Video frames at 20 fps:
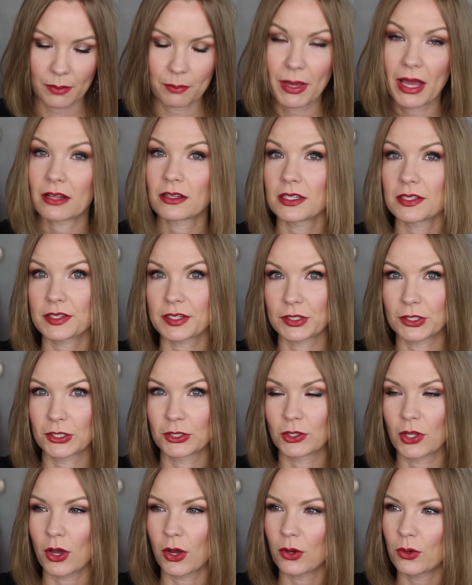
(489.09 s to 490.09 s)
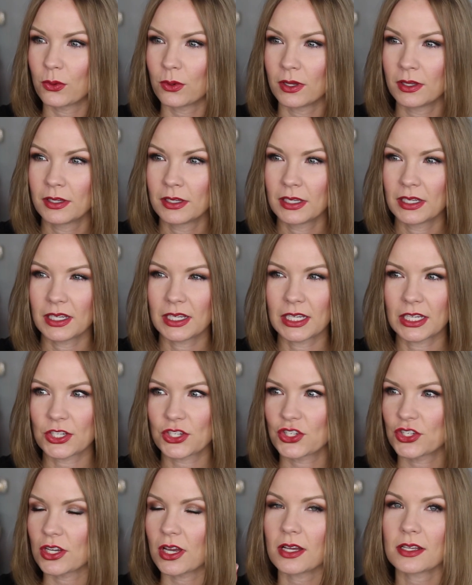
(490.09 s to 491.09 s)
Balance and Glow.
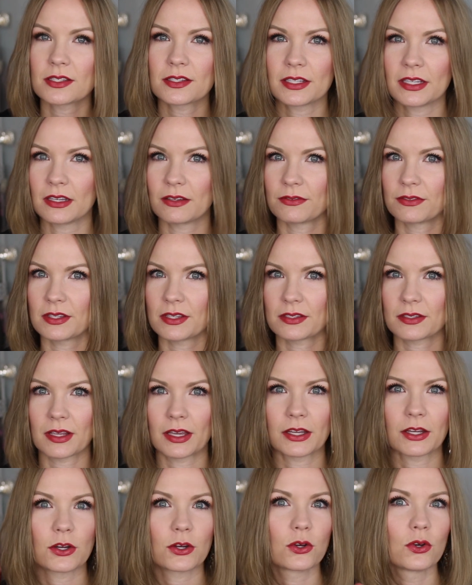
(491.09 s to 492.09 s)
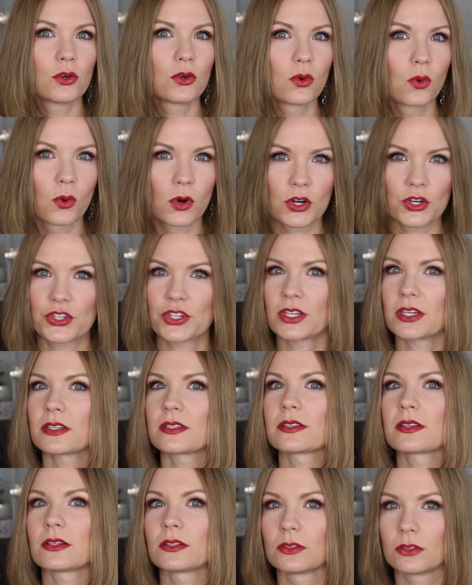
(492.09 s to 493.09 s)
It just gives this like
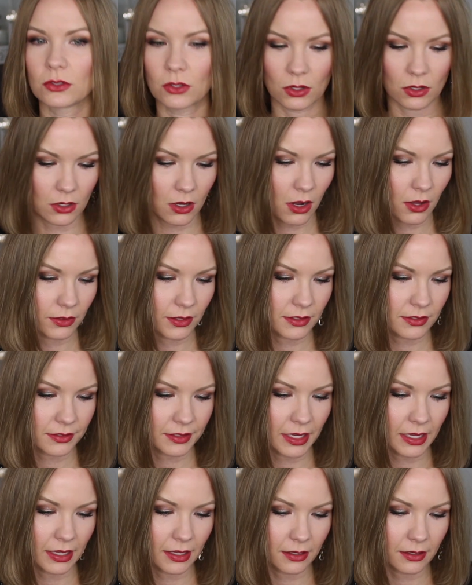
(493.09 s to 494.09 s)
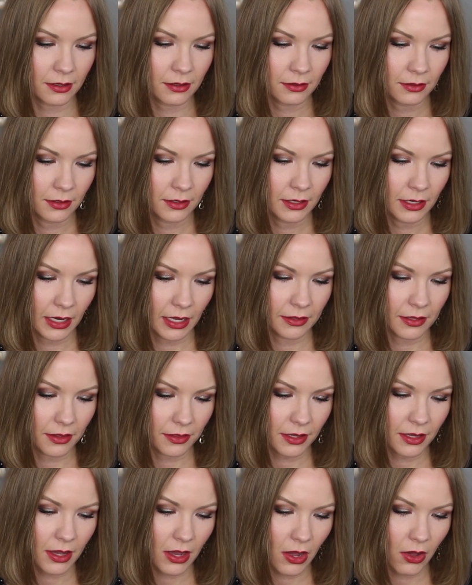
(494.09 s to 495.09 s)
gorgeous look on the skin. And
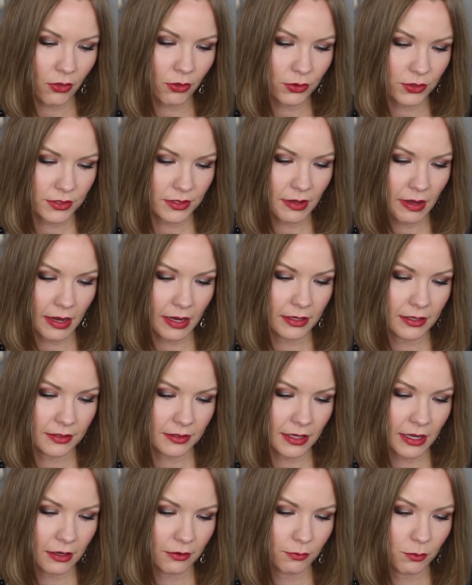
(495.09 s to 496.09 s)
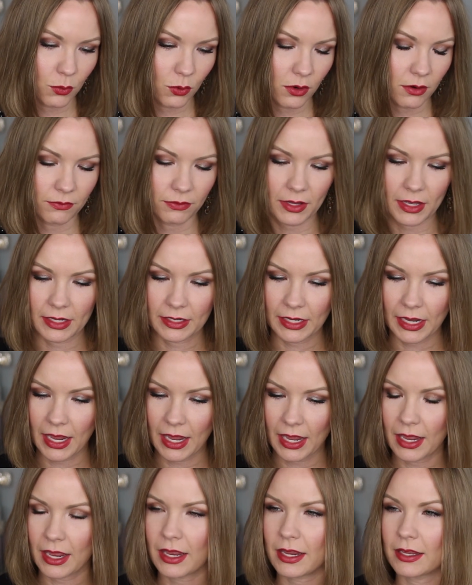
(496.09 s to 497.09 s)
then the other side is kind of more of like
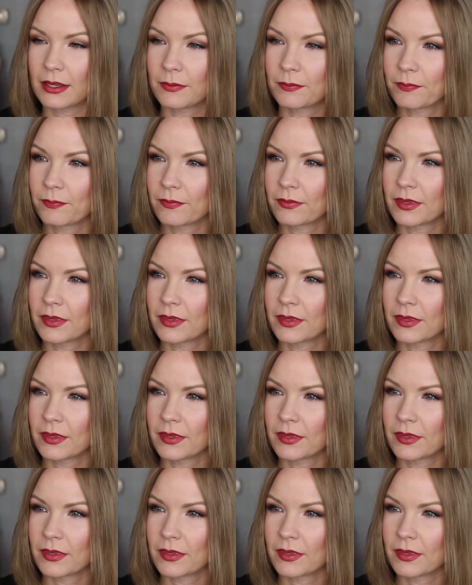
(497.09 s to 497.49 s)
a